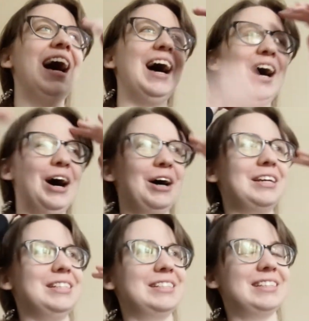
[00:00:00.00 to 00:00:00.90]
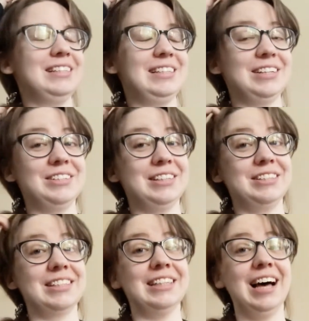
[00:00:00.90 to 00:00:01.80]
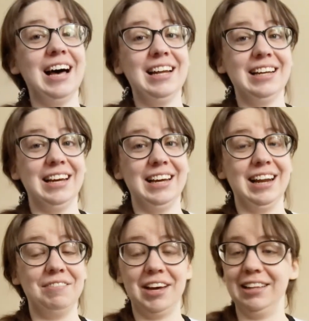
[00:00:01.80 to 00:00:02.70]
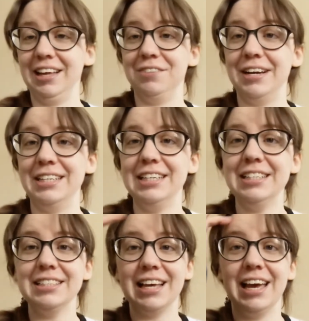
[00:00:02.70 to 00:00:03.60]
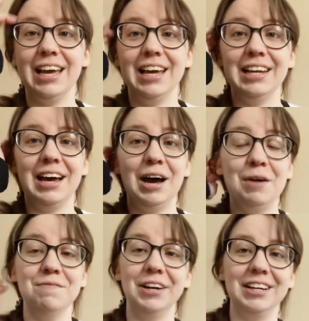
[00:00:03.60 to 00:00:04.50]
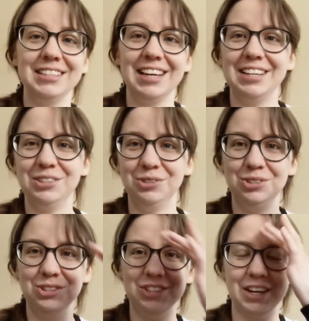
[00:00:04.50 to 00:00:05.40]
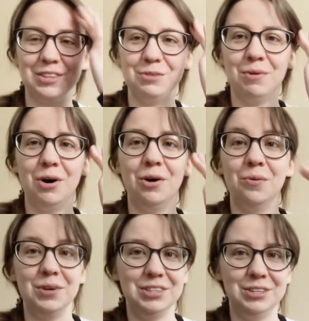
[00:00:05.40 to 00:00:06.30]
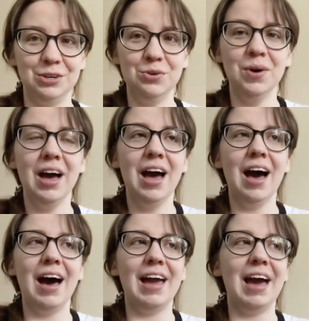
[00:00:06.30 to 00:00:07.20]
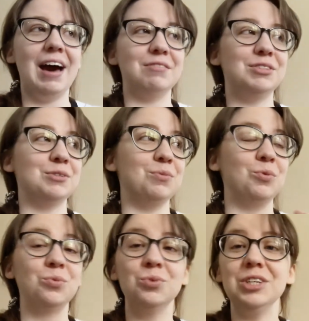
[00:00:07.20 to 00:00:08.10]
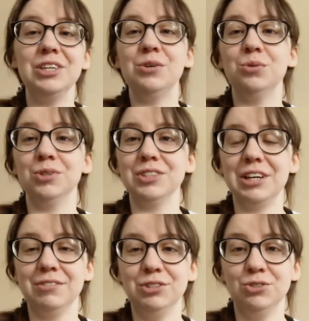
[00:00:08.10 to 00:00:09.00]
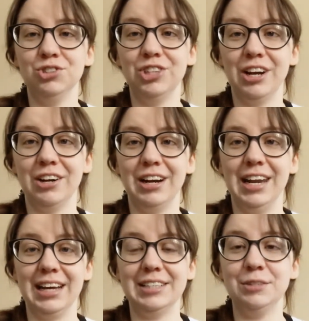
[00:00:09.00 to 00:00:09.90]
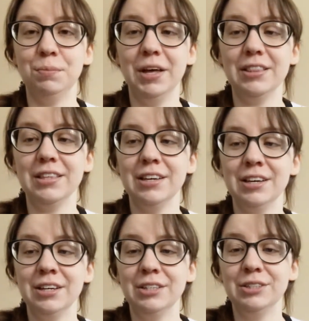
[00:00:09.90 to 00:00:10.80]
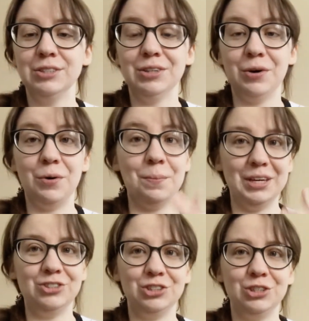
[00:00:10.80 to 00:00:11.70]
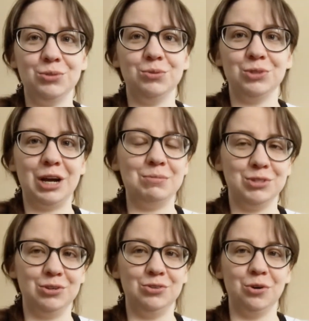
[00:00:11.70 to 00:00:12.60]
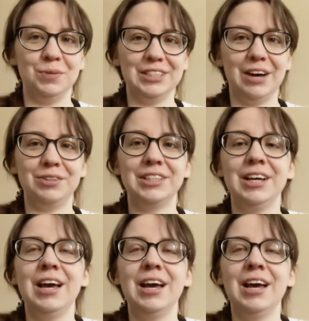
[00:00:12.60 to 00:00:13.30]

Because there's a lot and I've got a lot of ideas and I'm very excited to share them all with you. I have some really cool stuff to share next month, so make sure you're subscribed so you don't miss out.